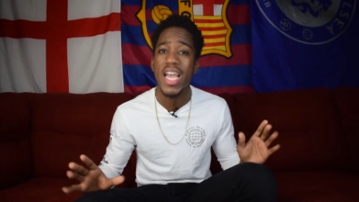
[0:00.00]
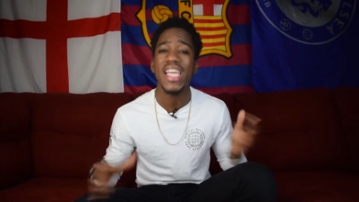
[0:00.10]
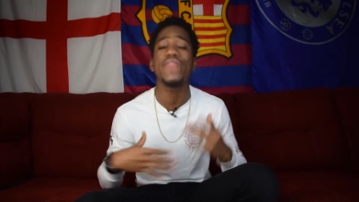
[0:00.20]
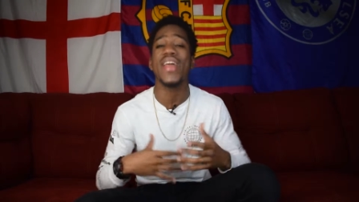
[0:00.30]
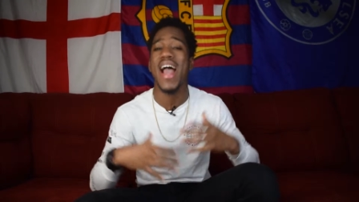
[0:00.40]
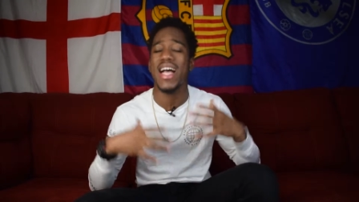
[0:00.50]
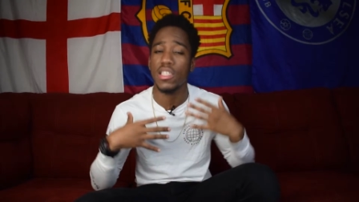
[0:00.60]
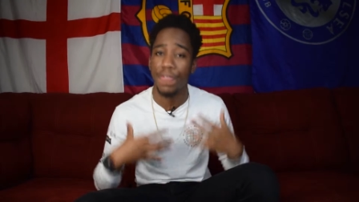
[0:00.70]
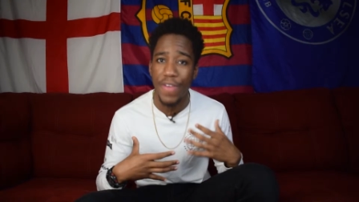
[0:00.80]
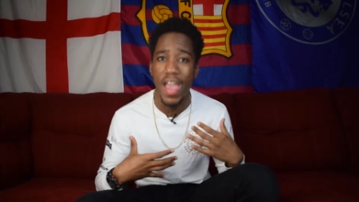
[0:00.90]
Even as
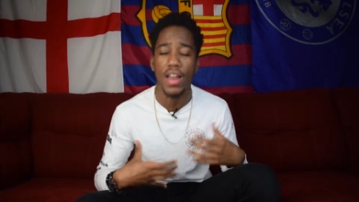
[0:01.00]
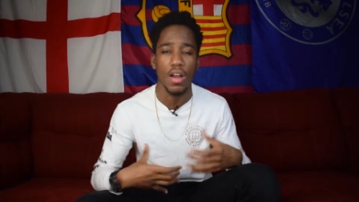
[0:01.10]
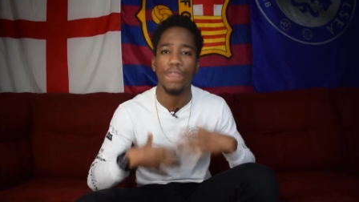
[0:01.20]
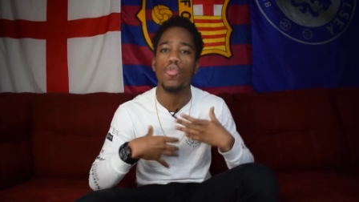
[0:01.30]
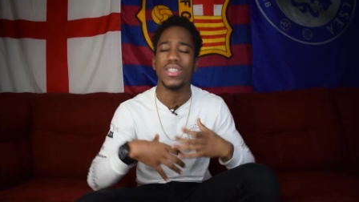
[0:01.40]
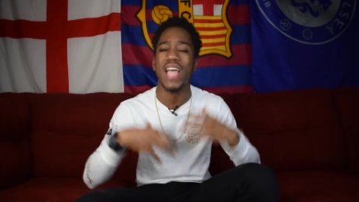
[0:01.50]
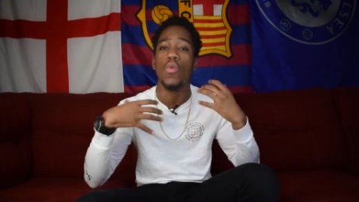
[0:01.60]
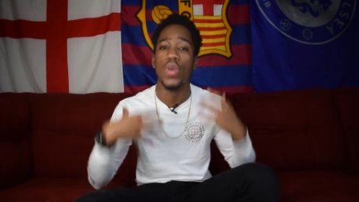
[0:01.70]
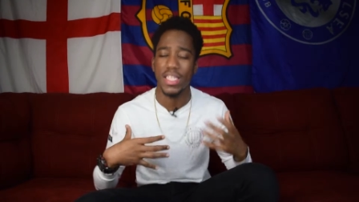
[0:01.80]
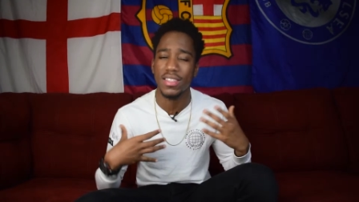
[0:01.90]
a fan, of course, I
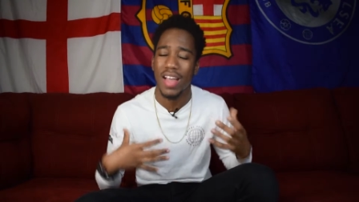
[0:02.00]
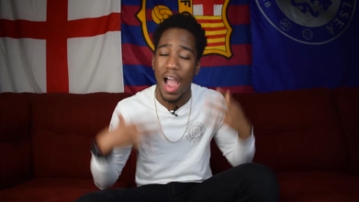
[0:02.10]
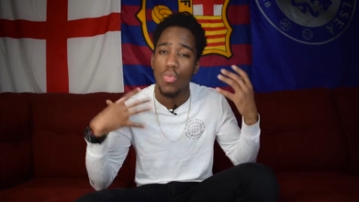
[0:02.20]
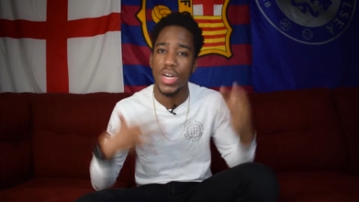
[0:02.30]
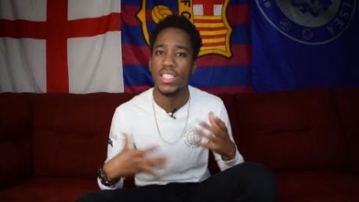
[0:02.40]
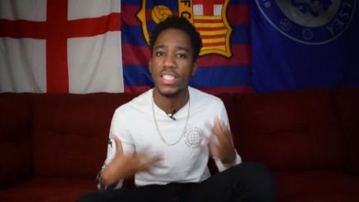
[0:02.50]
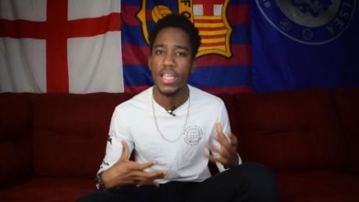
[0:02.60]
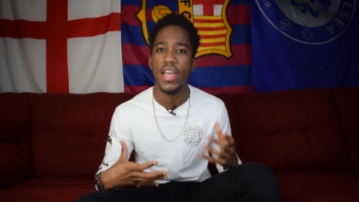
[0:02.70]
want it, I want to see